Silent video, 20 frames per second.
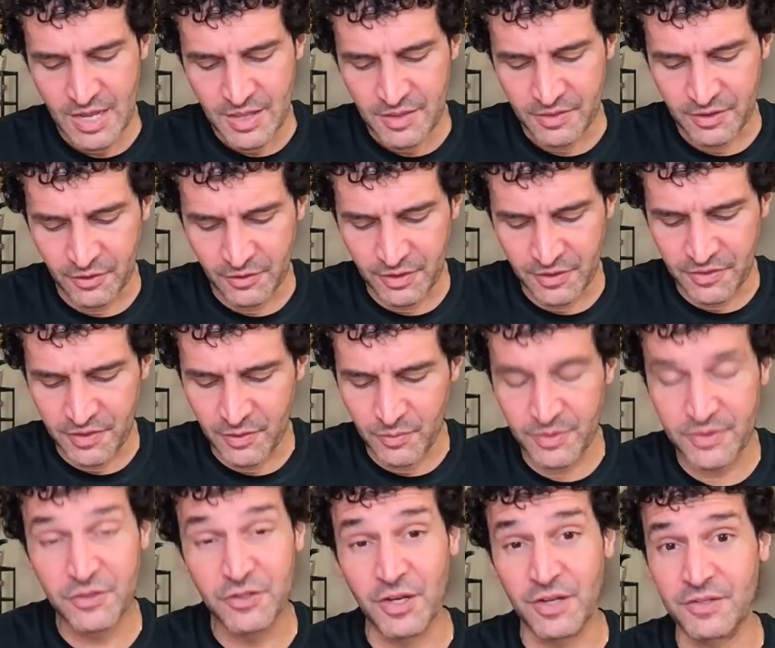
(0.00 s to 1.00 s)
The only thing
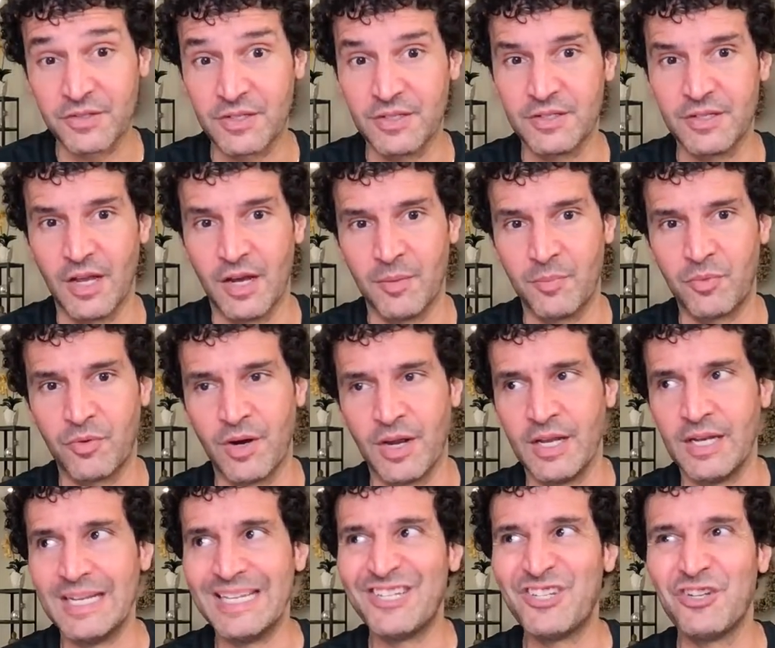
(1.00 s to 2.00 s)
with Justice
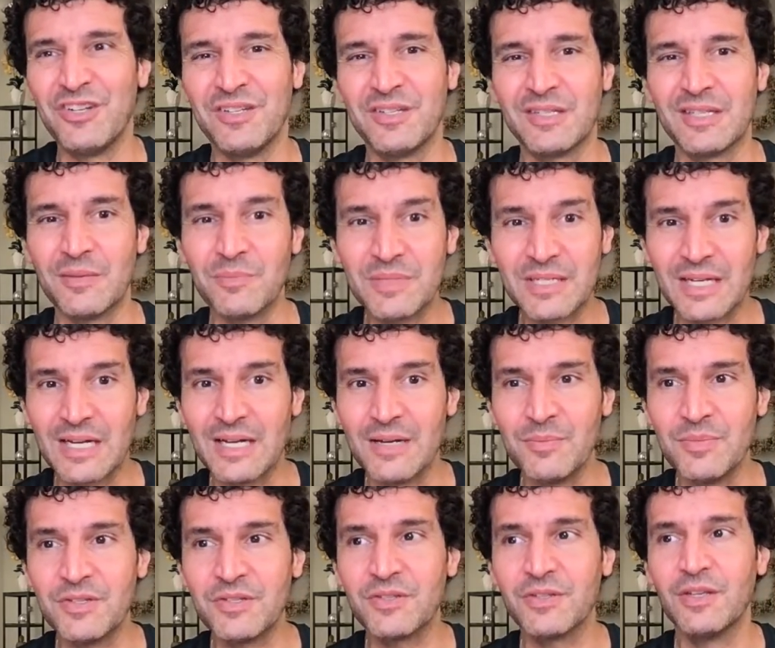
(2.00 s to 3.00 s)
upright is she's
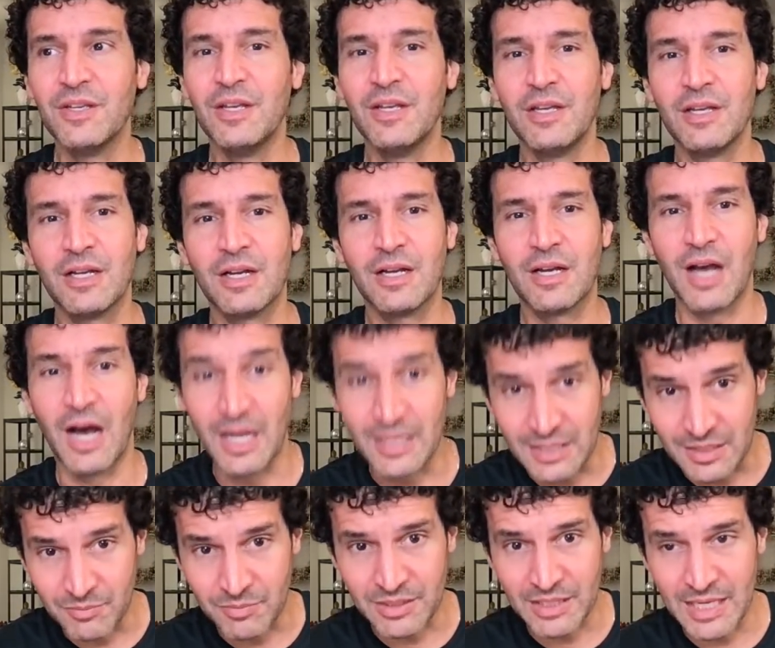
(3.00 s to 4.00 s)
sometimes
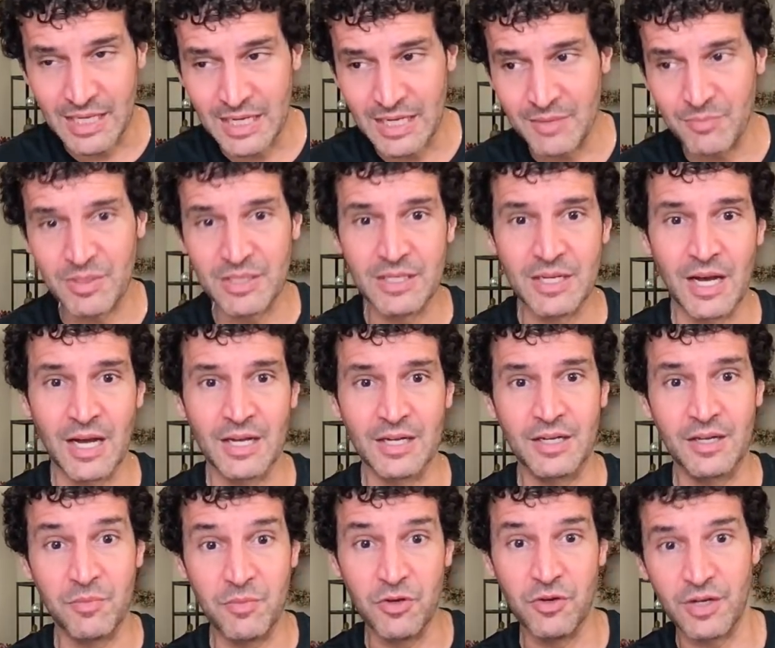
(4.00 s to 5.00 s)
contemplating, but not
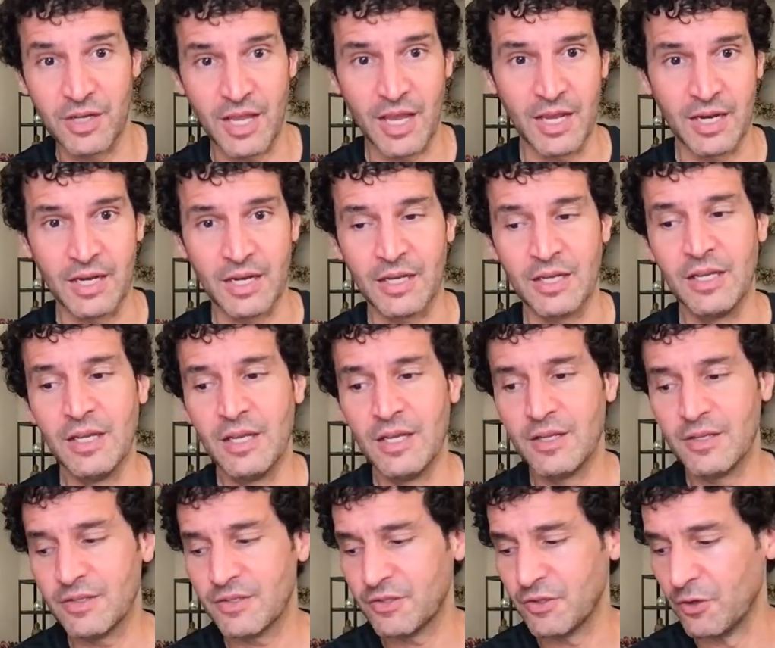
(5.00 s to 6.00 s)
communicating.
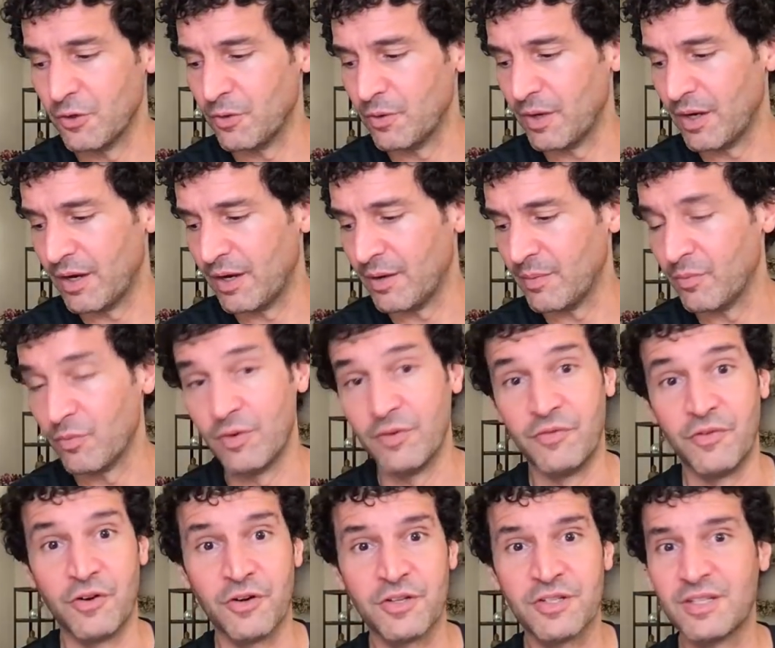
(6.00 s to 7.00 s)
So
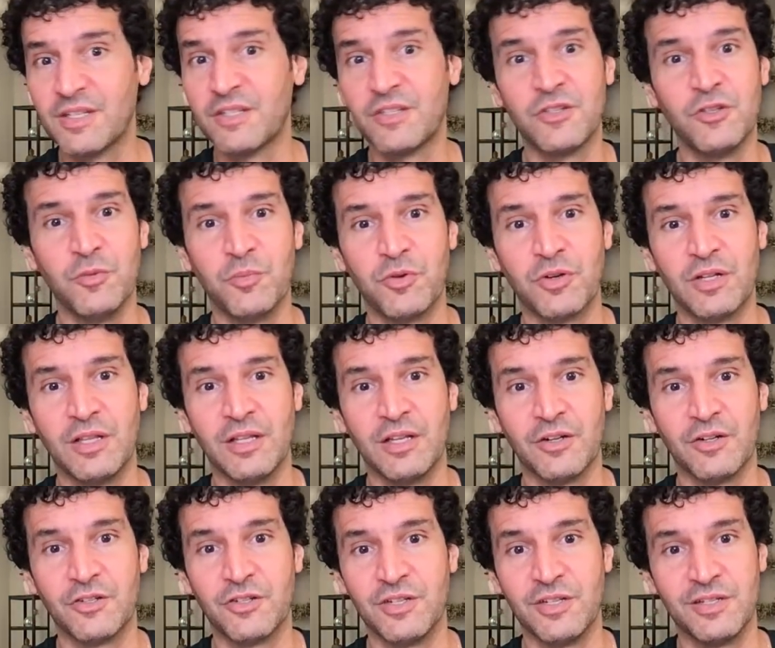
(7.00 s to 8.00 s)
reversed, it's super clear.
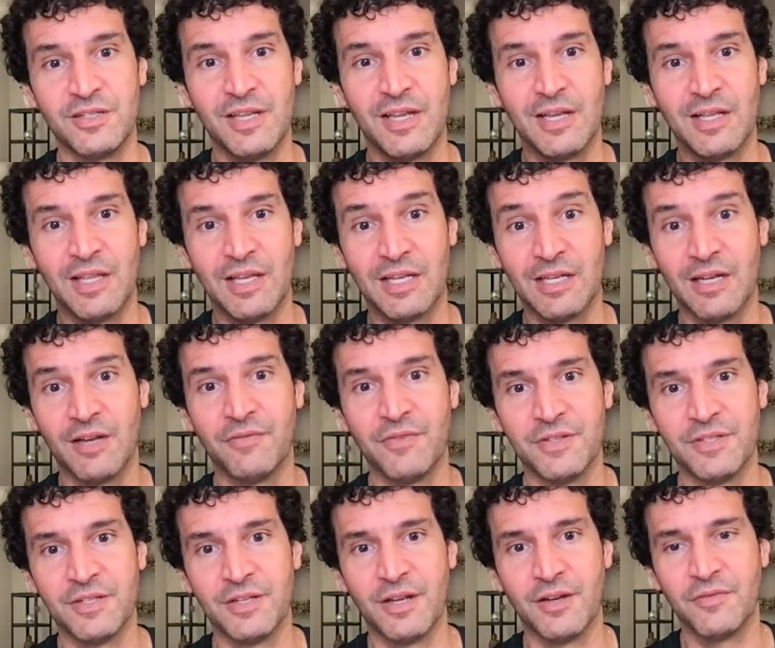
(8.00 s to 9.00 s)
She's saying like enough is
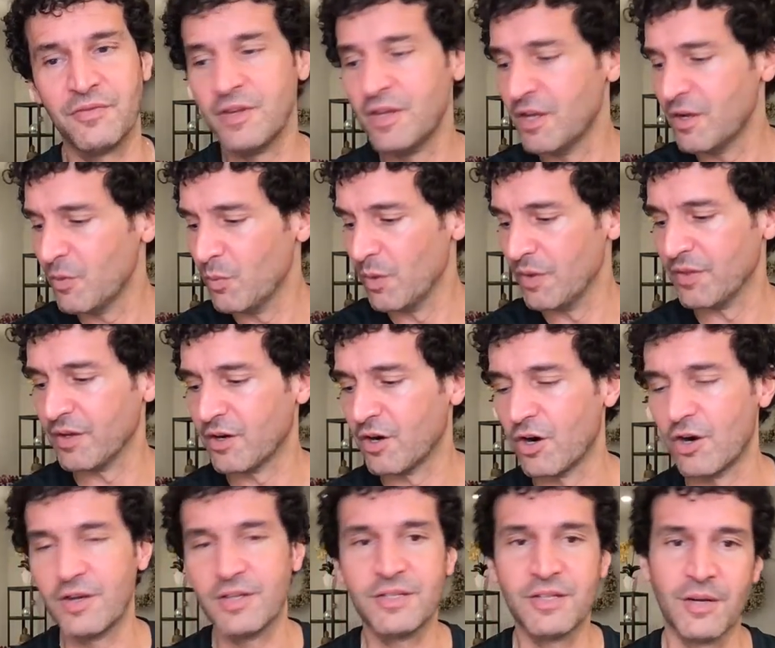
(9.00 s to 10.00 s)
enough. When the
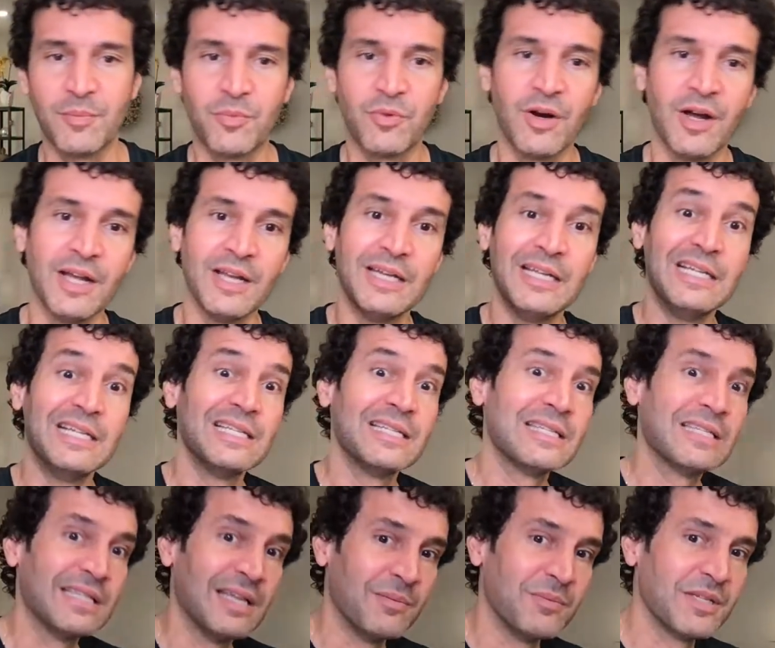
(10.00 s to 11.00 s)
card is upright,
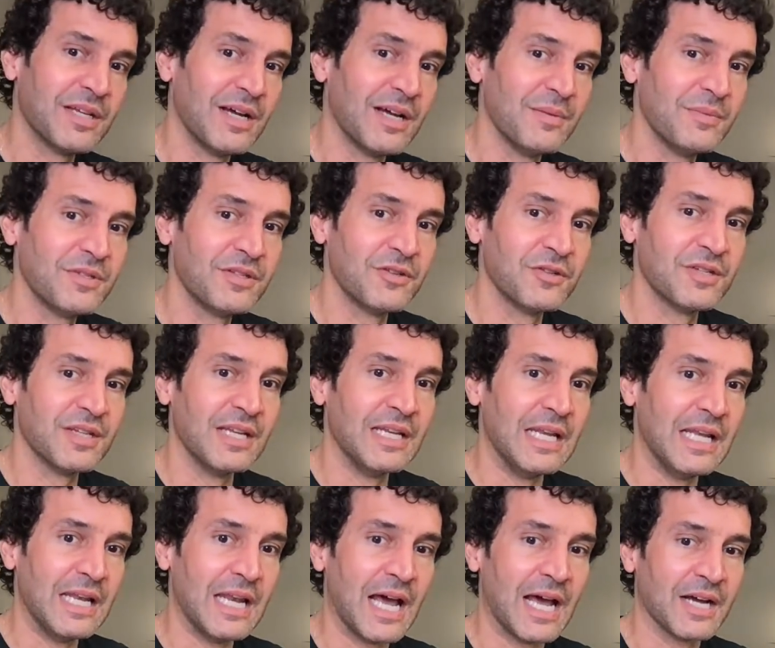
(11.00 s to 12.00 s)
sometimes there's an
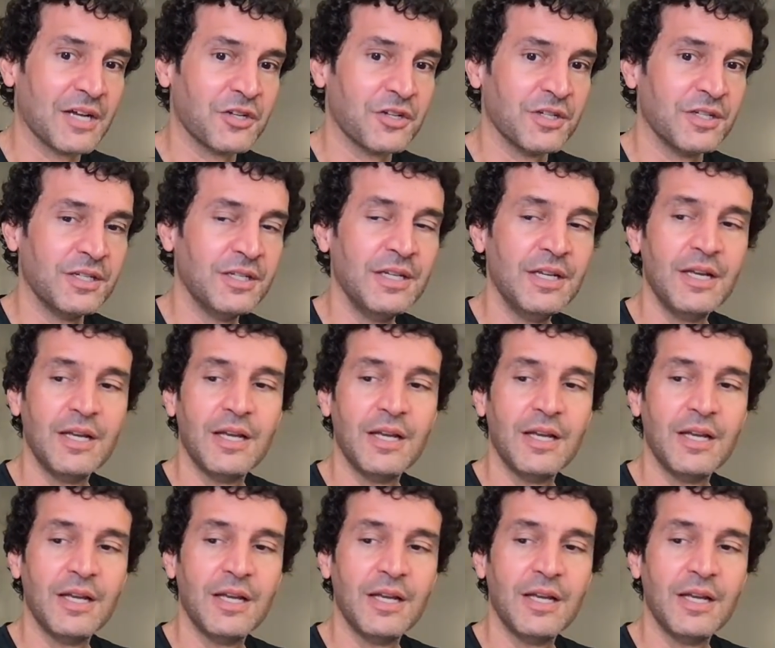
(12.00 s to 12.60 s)
inaction.